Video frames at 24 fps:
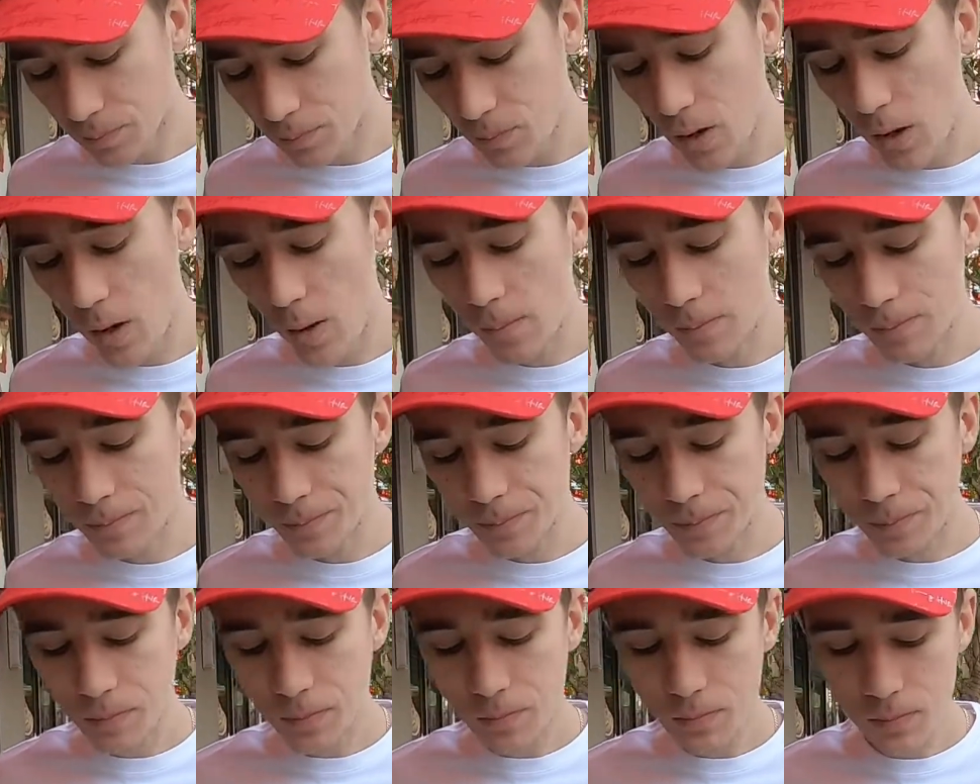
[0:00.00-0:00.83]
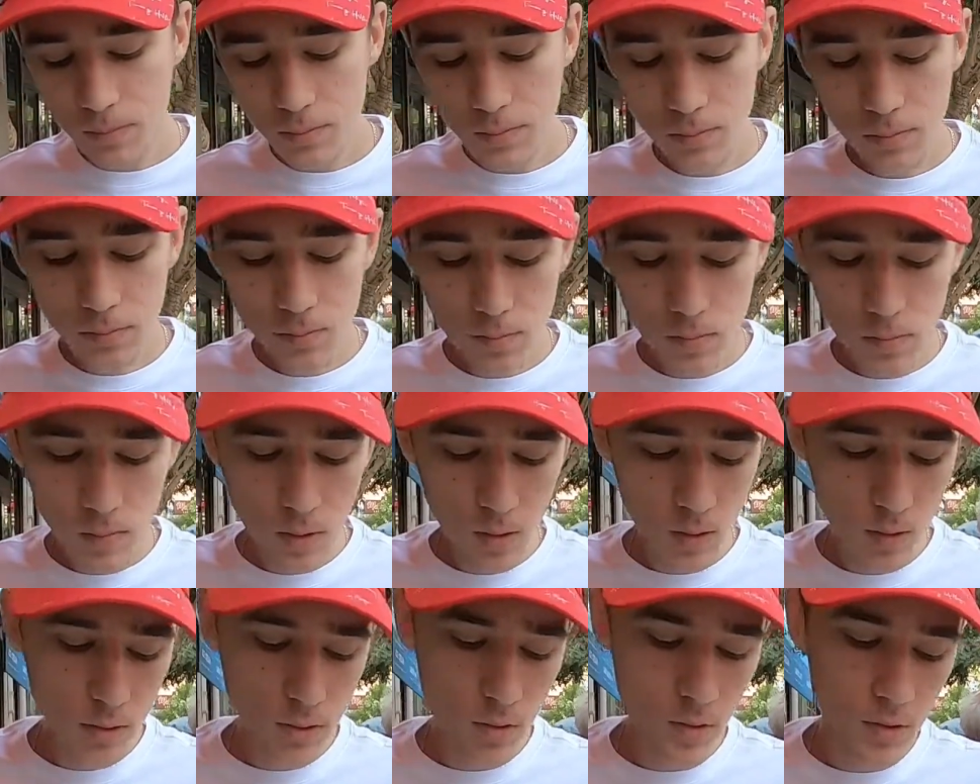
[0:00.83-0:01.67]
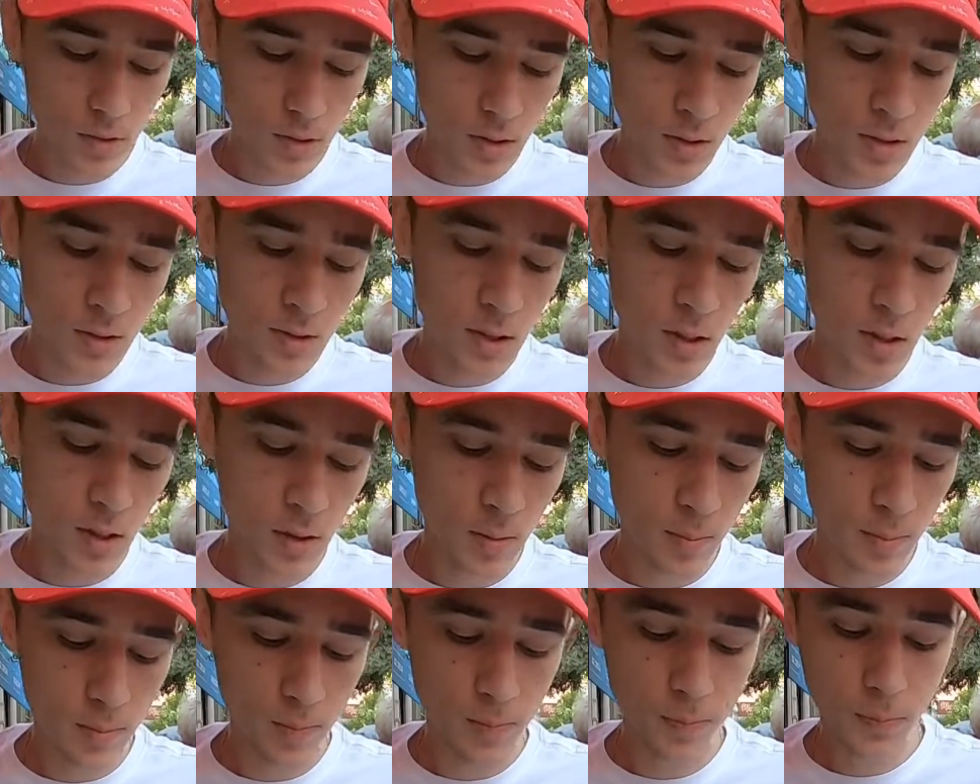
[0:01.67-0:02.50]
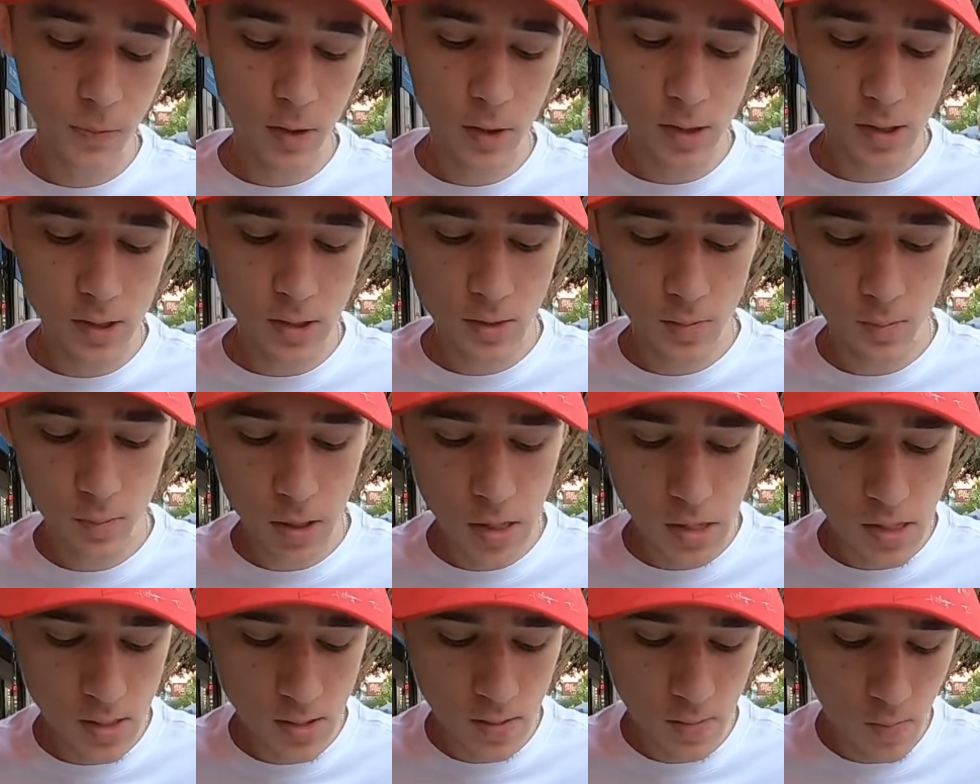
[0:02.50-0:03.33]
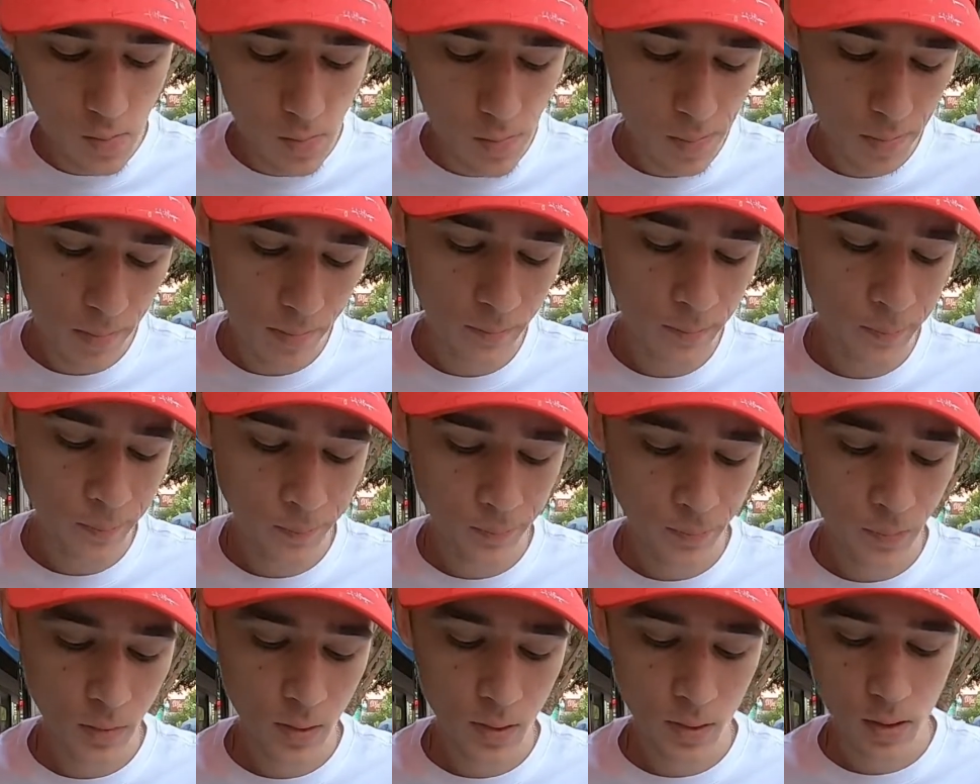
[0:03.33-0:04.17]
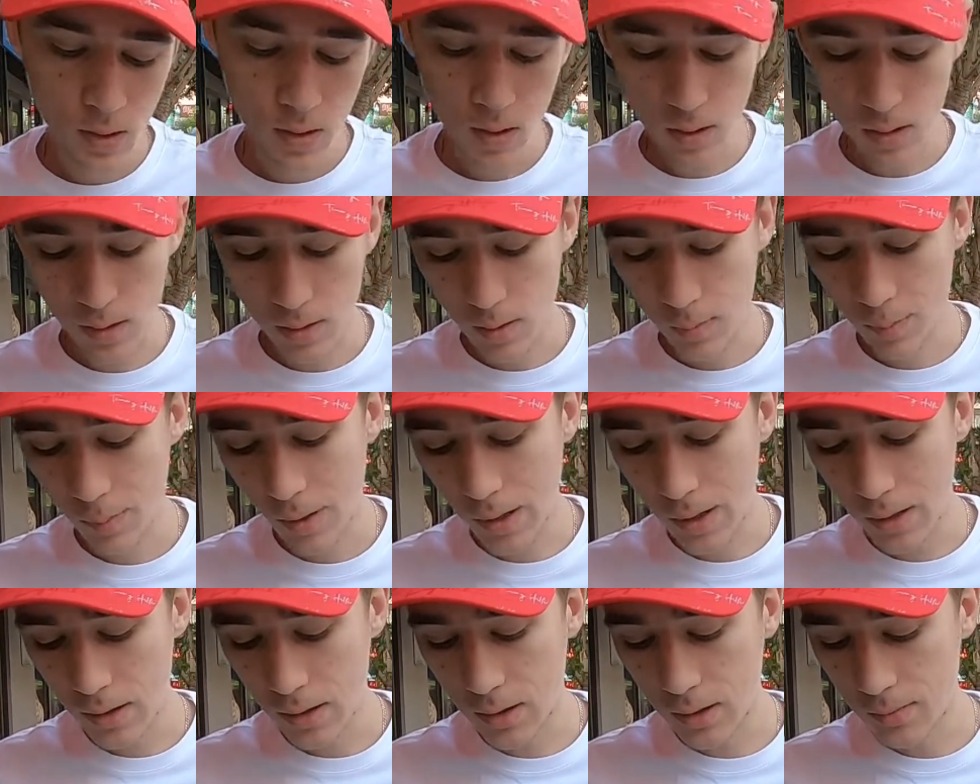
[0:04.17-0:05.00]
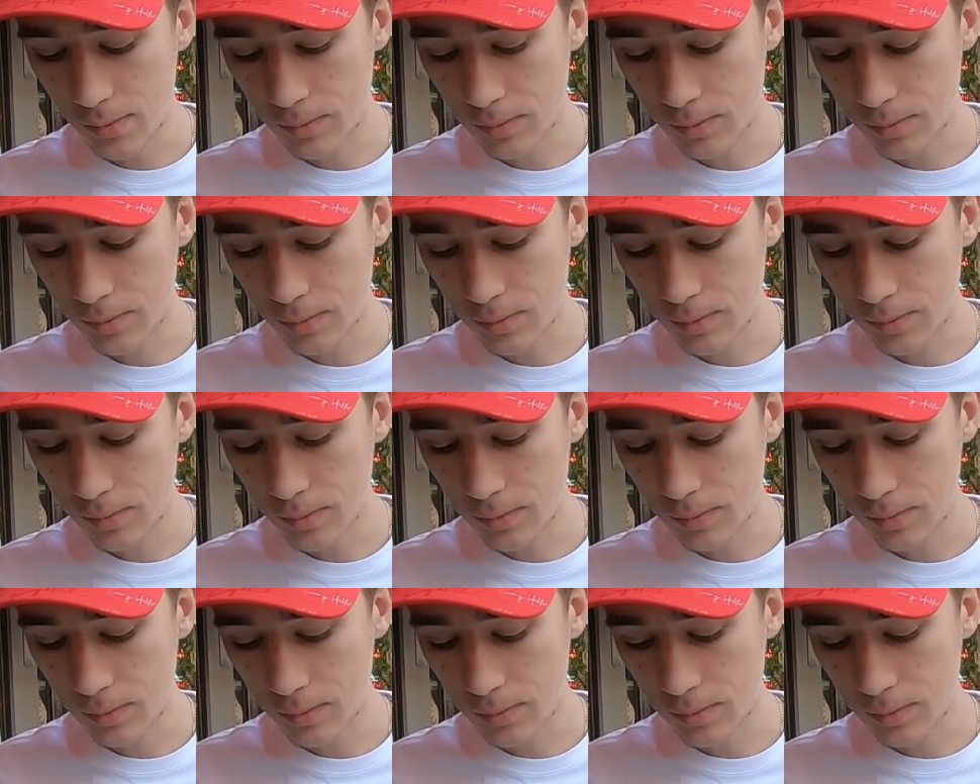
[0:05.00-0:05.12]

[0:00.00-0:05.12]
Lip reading: Yeah. So sunny side up, eggs, bacon, patty,